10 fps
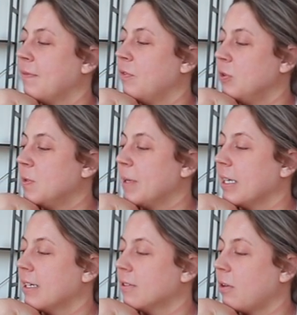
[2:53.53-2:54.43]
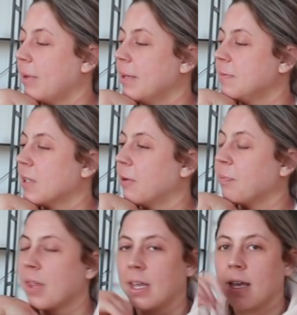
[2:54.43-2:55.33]
food spending a little bit so
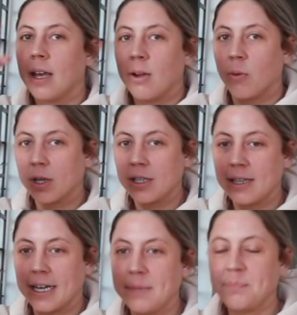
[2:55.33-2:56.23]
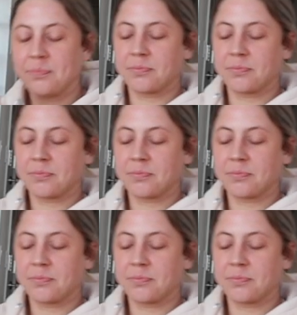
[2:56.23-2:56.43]
working on that